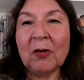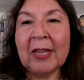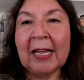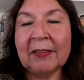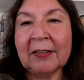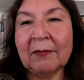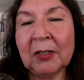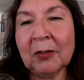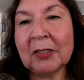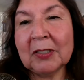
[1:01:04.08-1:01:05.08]
that the
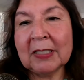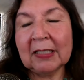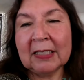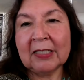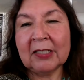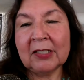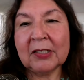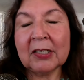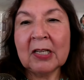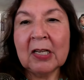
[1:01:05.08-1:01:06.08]
viewers, the
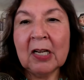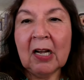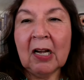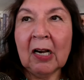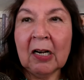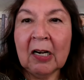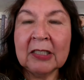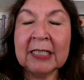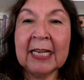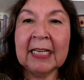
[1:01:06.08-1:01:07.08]
listeners, are
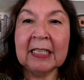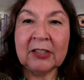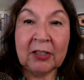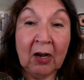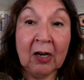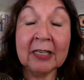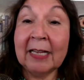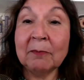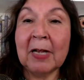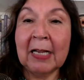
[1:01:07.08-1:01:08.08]
are taking it to heart
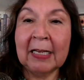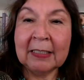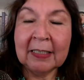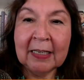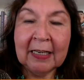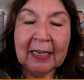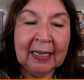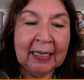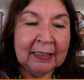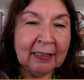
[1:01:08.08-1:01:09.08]
and mind,
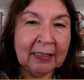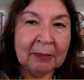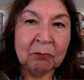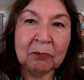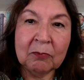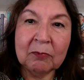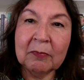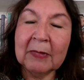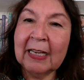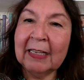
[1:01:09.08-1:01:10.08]
and um,
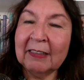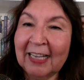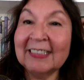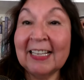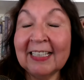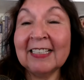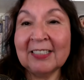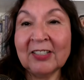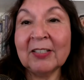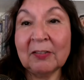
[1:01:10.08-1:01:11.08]
and and getting
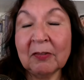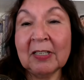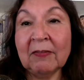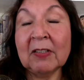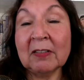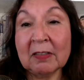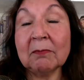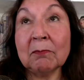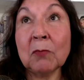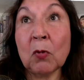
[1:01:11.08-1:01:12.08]
into even
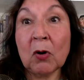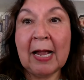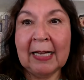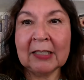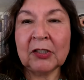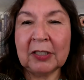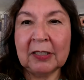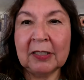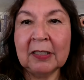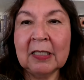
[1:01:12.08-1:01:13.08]
more action